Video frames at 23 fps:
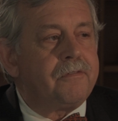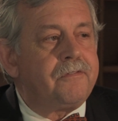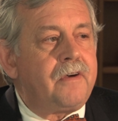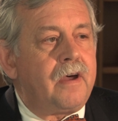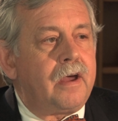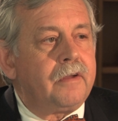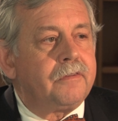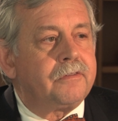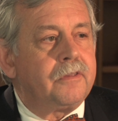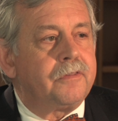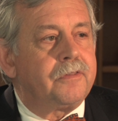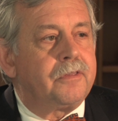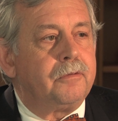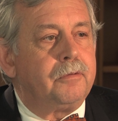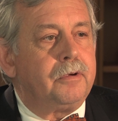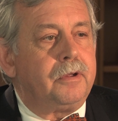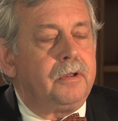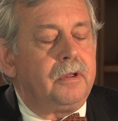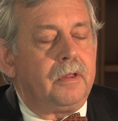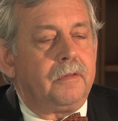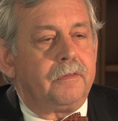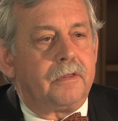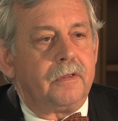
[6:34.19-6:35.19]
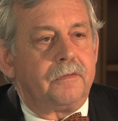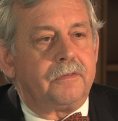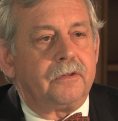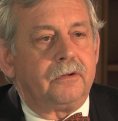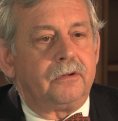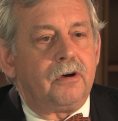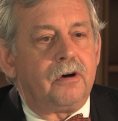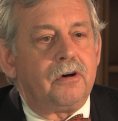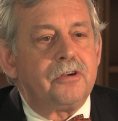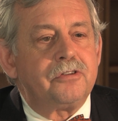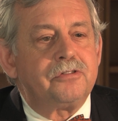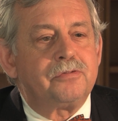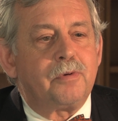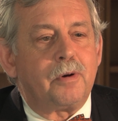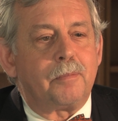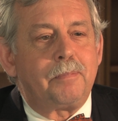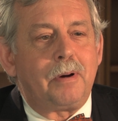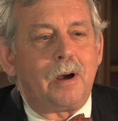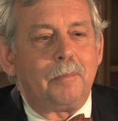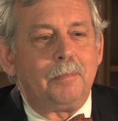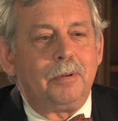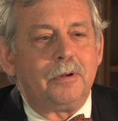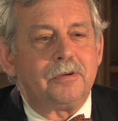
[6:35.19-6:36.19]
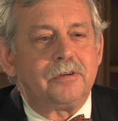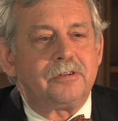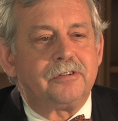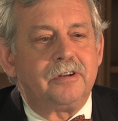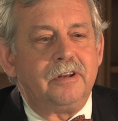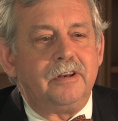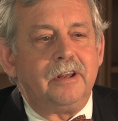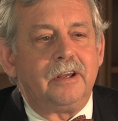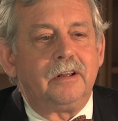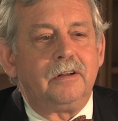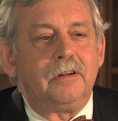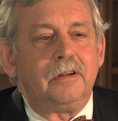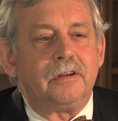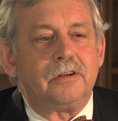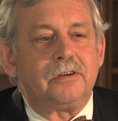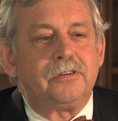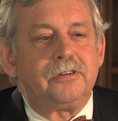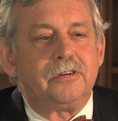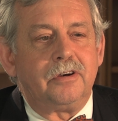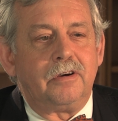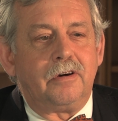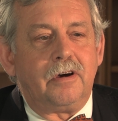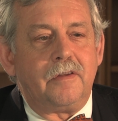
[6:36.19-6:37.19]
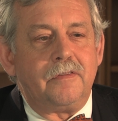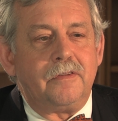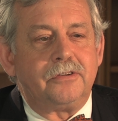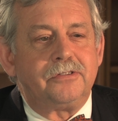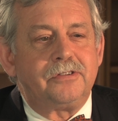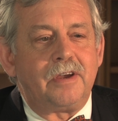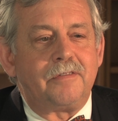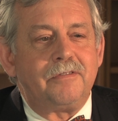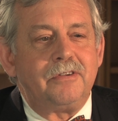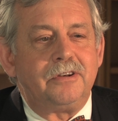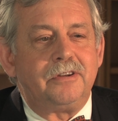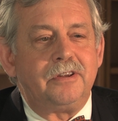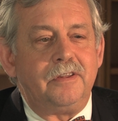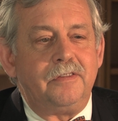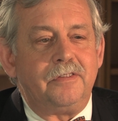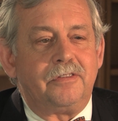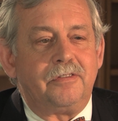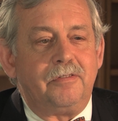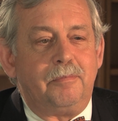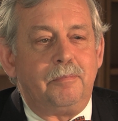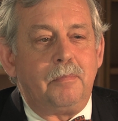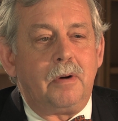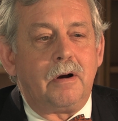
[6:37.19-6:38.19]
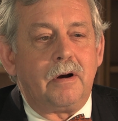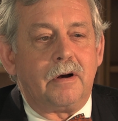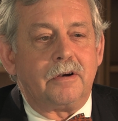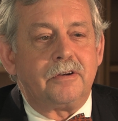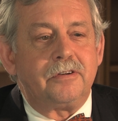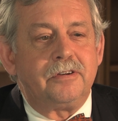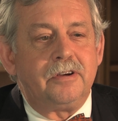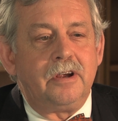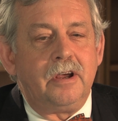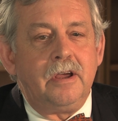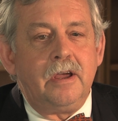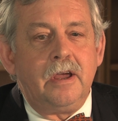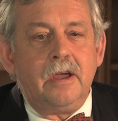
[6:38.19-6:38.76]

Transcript: fact that the laws were published in English on the 17th of March,